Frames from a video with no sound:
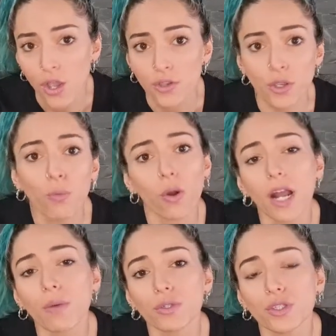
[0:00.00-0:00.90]
So
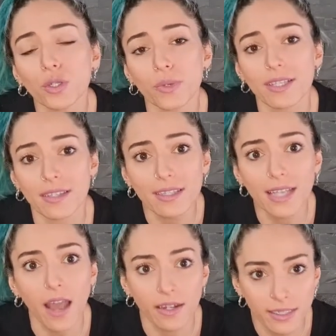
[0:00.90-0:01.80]
what I would do is sit
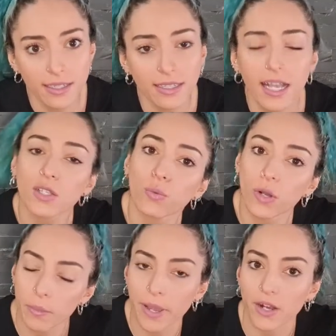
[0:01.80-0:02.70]
down and discuss
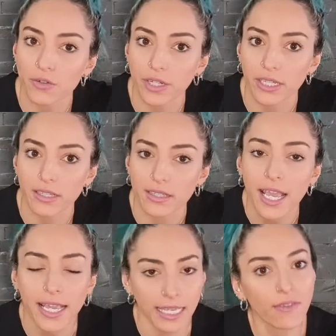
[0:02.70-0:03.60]
what a boundary is.
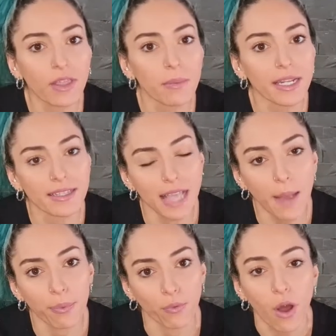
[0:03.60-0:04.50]
Give them an
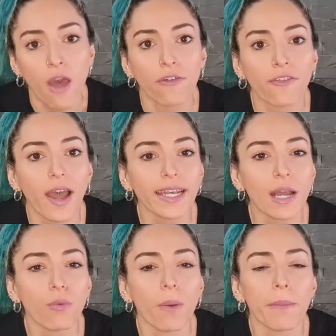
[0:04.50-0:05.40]
example. Find
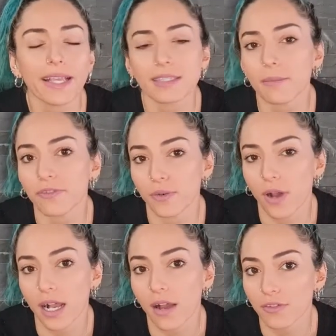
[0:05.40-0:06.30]
out what makes them
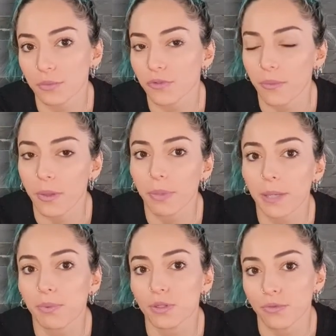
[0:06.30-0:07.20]
feel uncomfortable from the
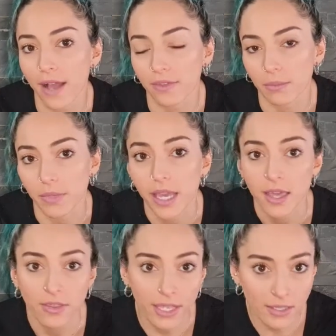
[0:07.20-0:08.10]
people around them.
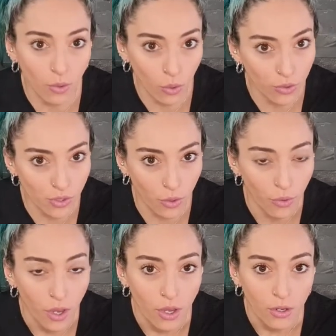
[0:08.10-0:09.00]
These are
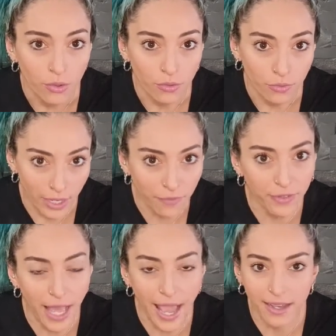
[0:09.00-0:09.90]
also red
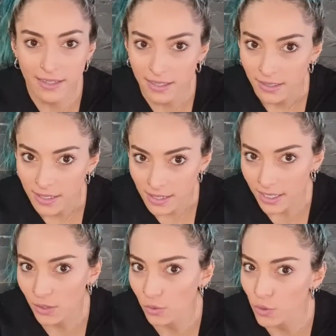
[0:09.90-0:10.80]
flags,
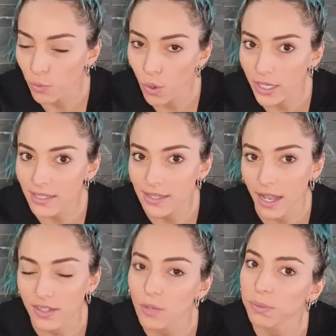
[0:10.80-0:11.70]
signals, warning
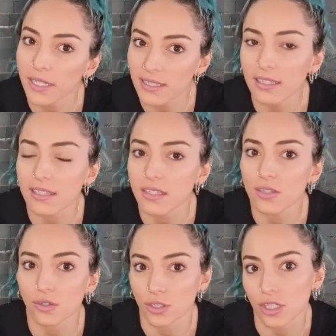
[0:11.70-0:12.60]
signs. So please listen
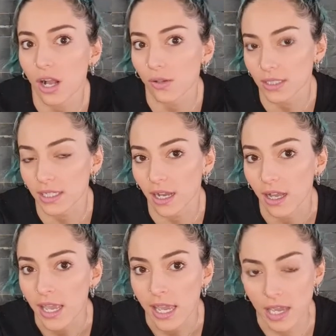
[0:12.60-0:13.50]
to your child here.
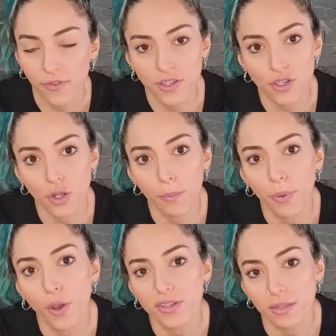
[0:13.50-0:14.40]
If a certain
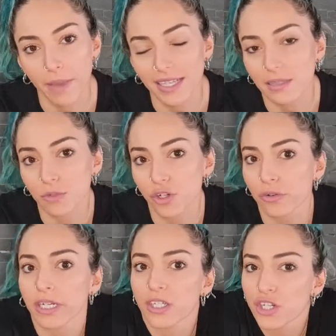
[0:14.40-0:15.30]
person makes them
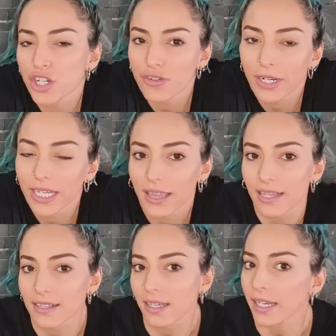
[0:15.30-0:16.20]
cringe, shrink in
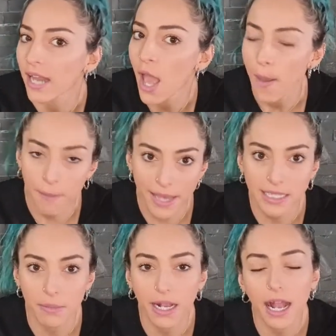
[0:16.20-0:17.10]
their skin,
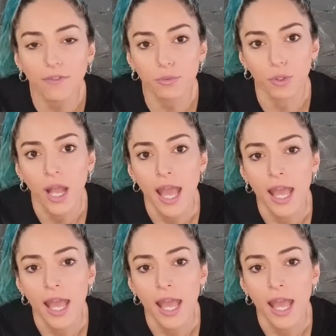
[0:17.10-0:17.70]
makes them uncomfortable,